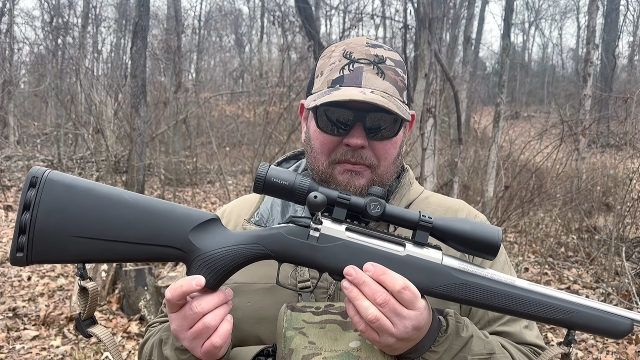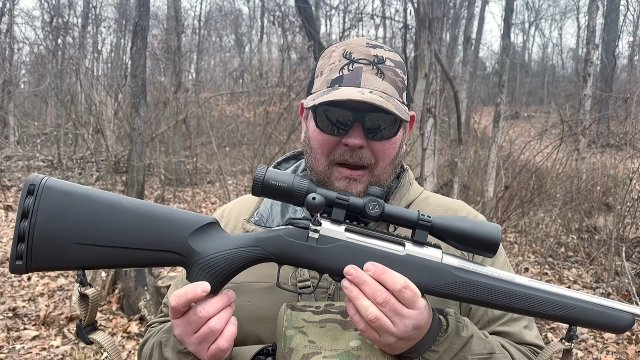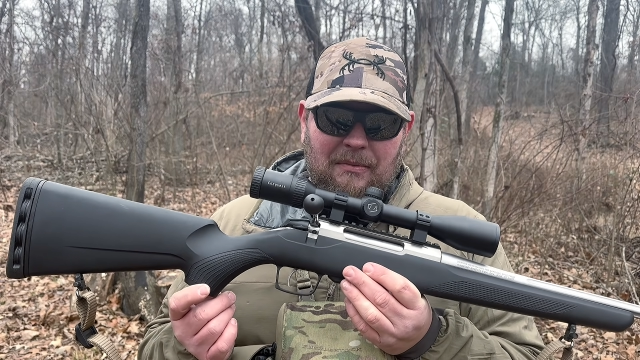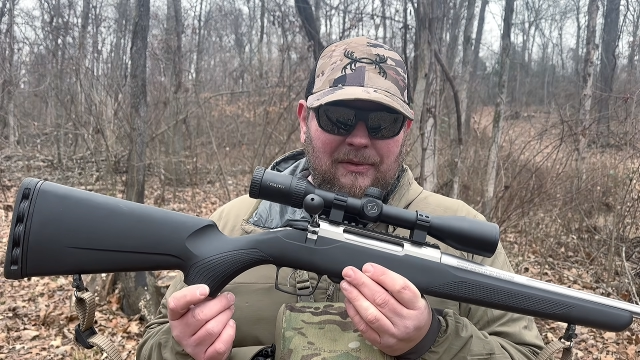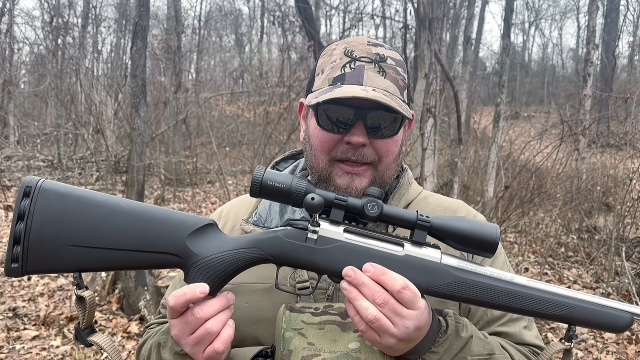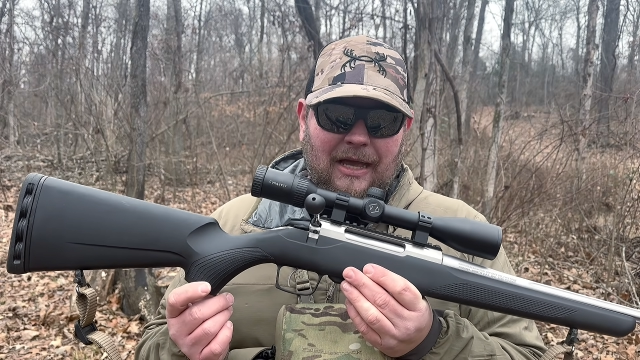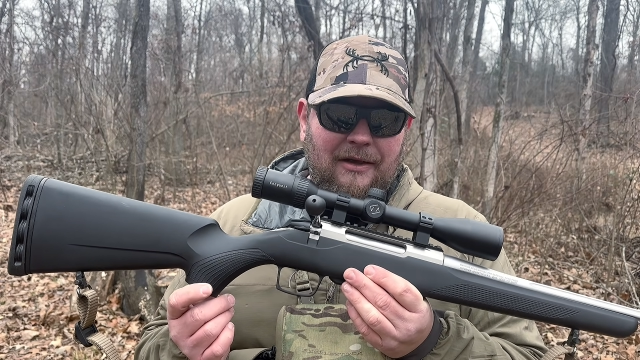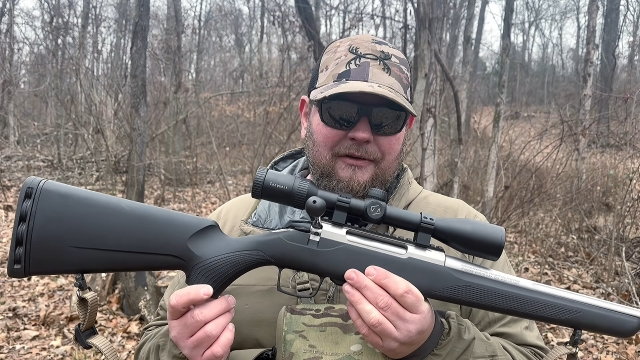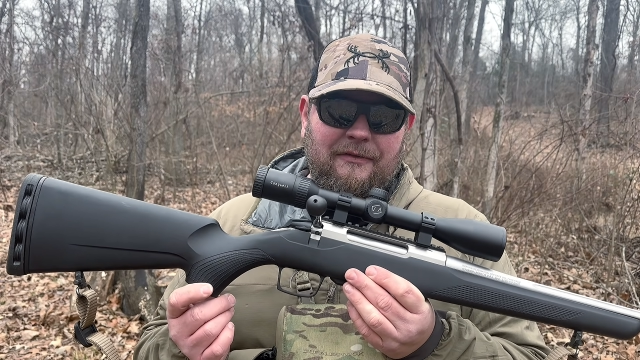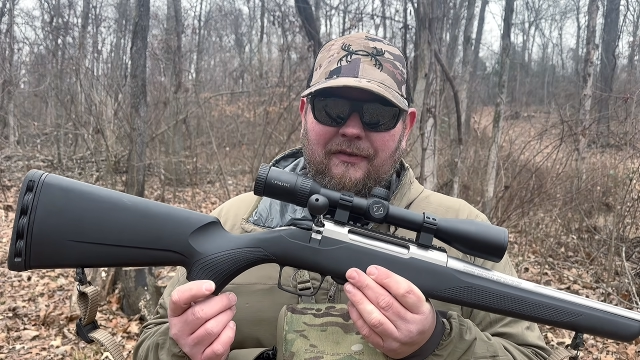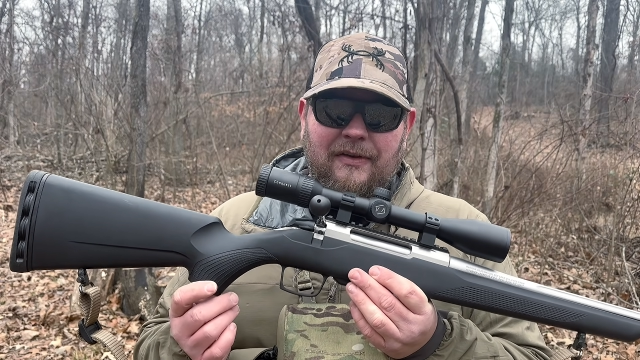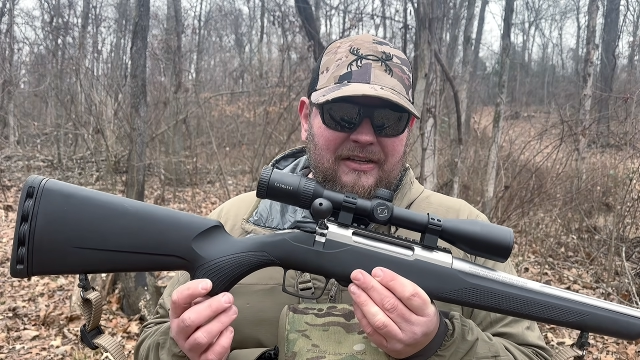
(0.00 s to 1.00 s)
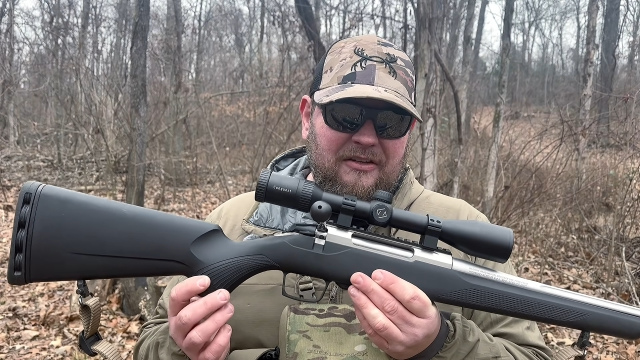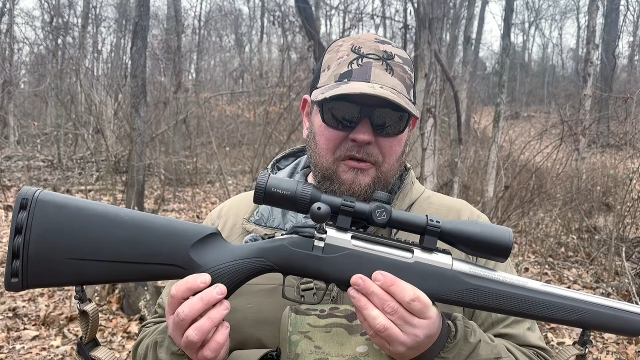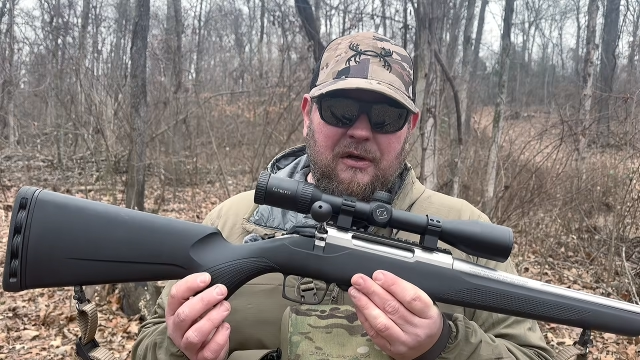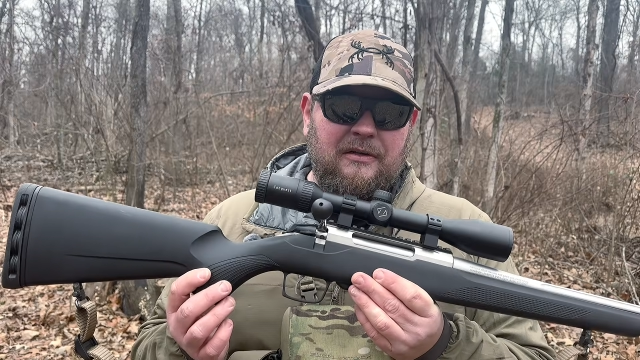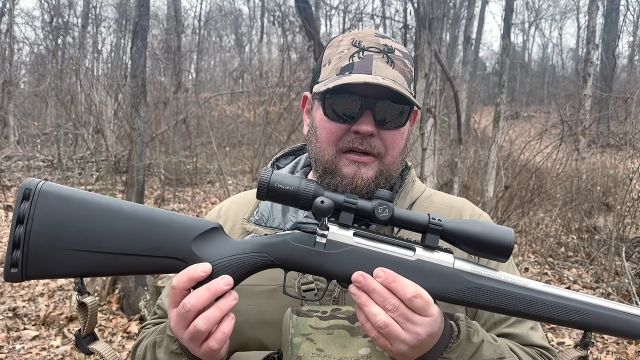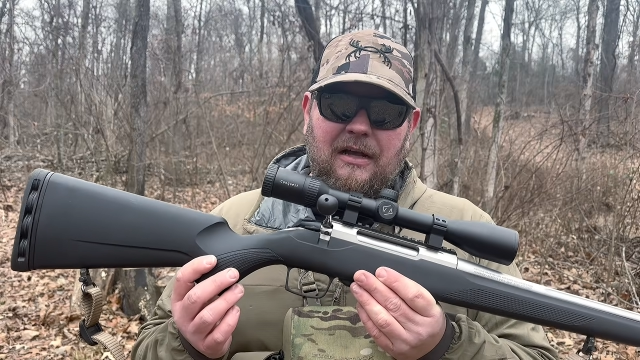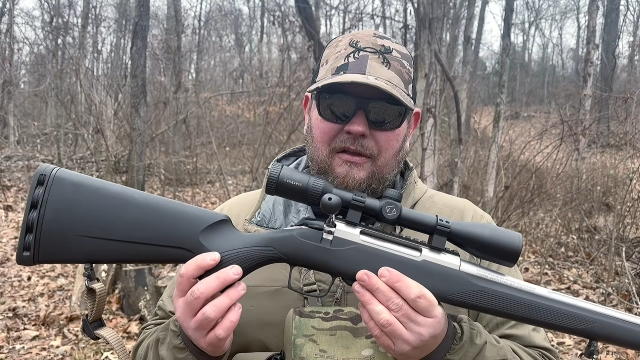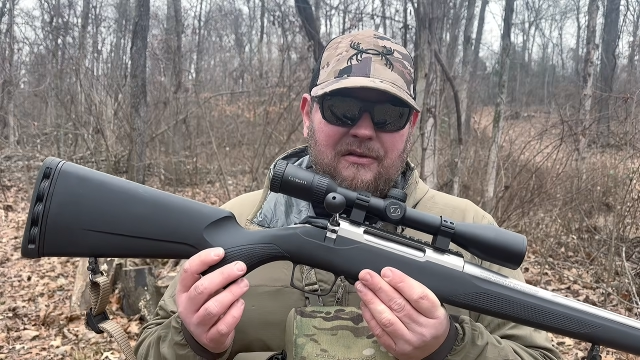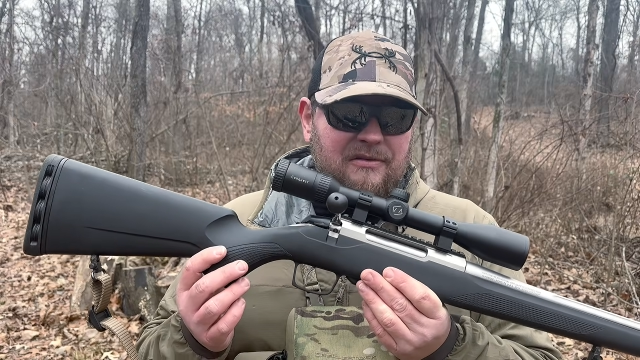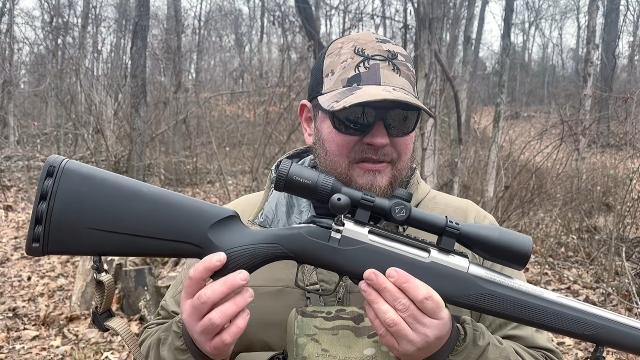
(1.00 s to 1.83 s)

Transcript: probably $150, $200.